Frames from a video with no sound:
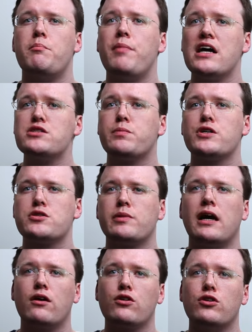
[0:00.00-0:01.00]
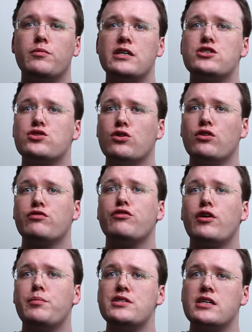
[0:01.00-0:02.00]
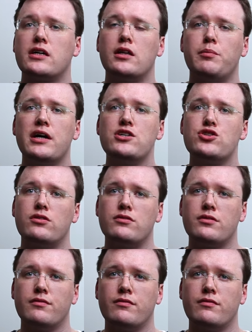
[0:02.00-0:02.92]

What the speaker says: best possible outcome is sought for a particular patient.